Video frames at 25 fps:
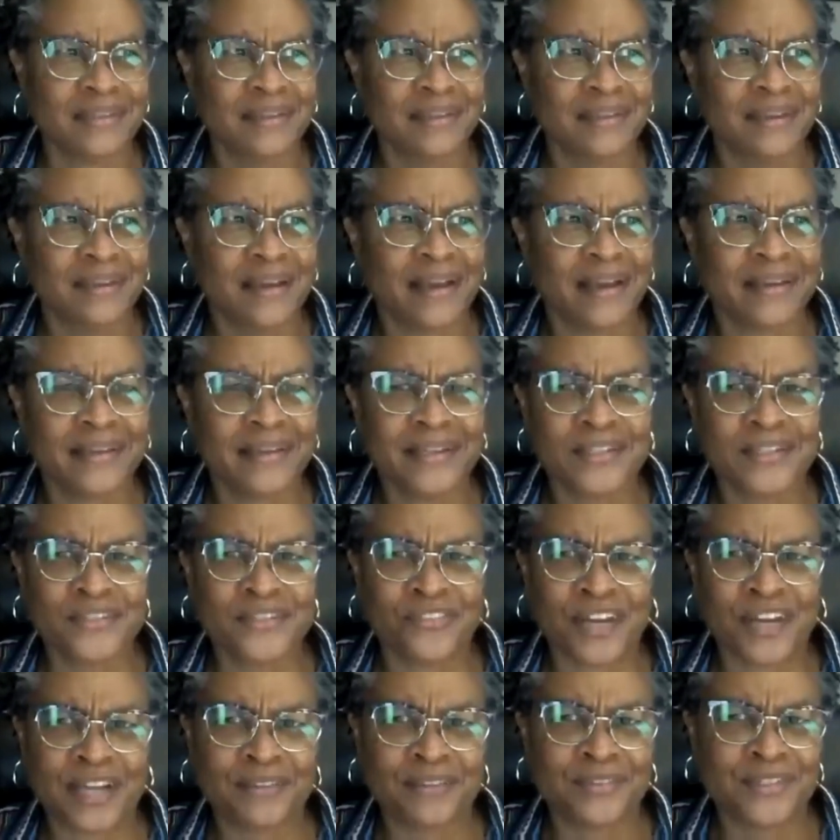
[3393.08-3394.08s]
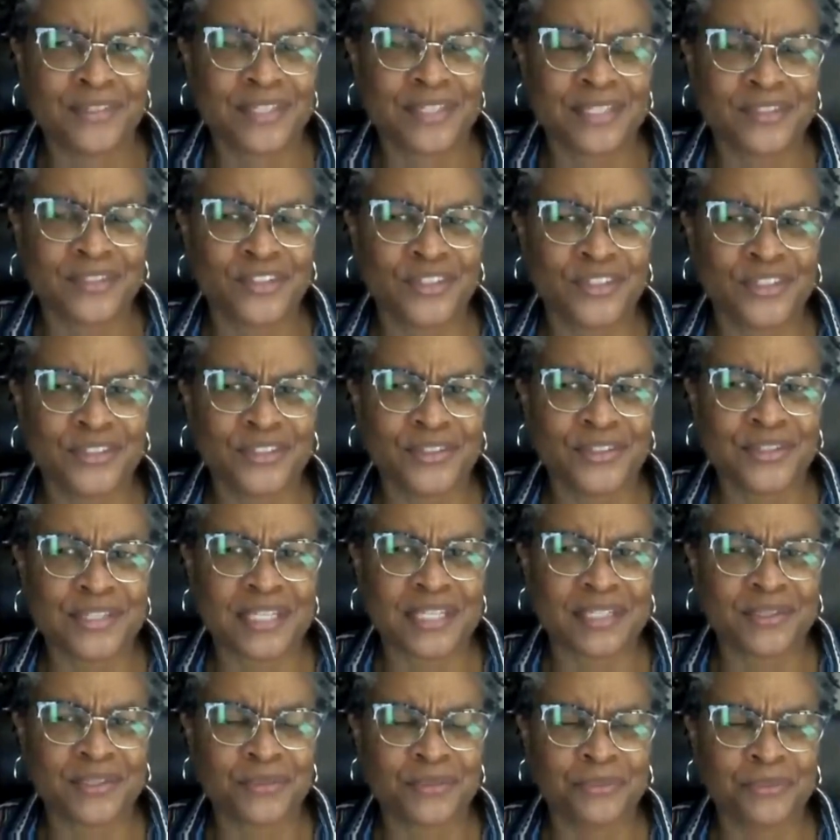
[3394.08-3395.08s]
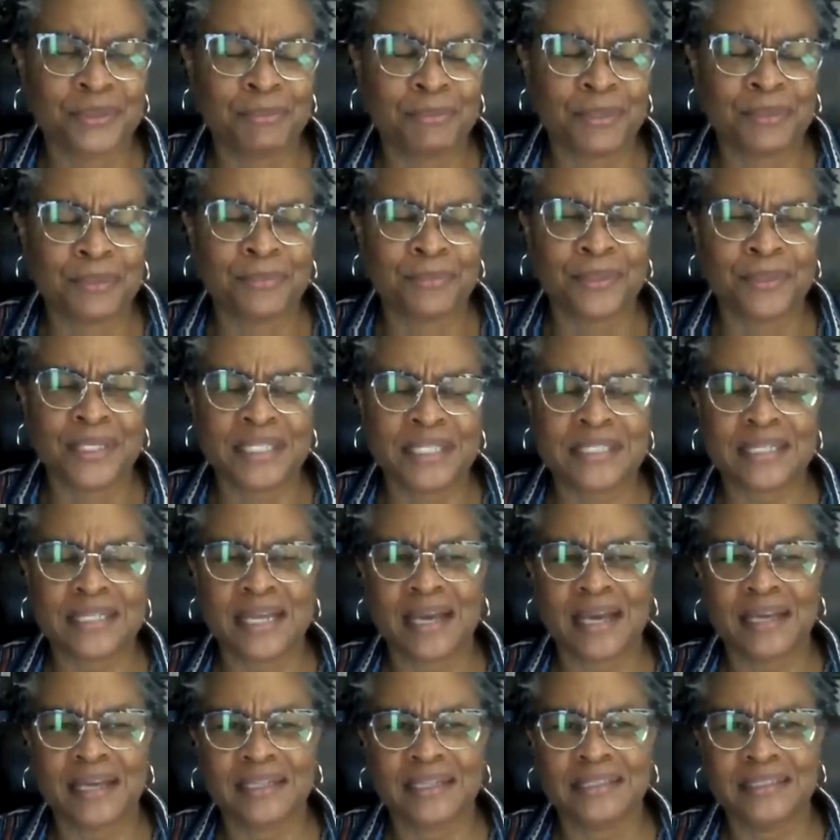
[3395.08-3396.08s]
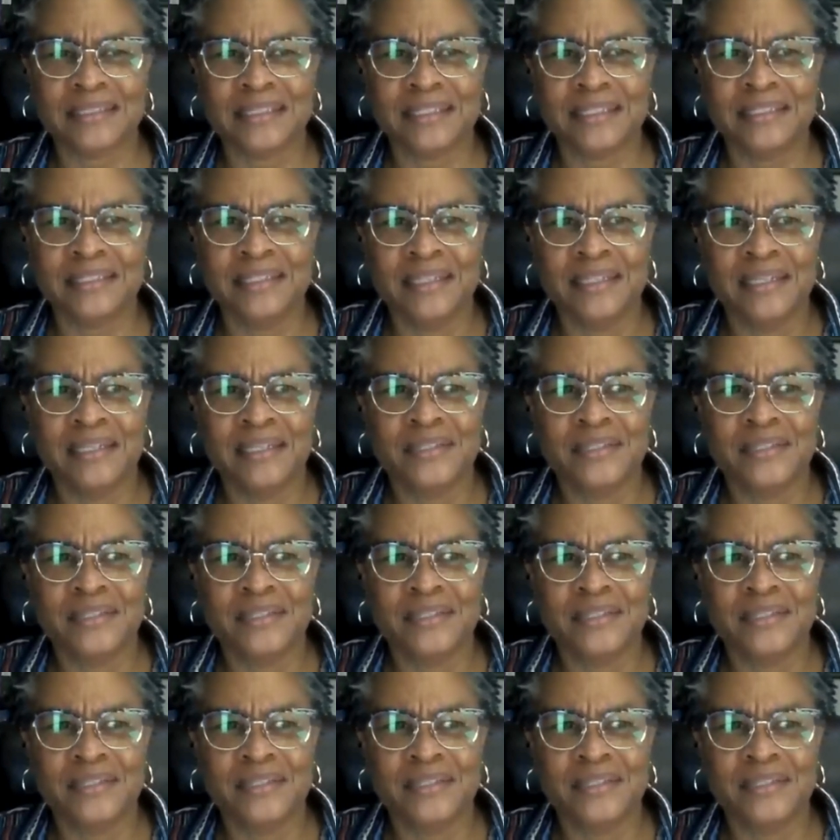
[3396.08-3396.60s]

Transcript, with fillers: I guess five or six years. I don't remember yeah. exactly.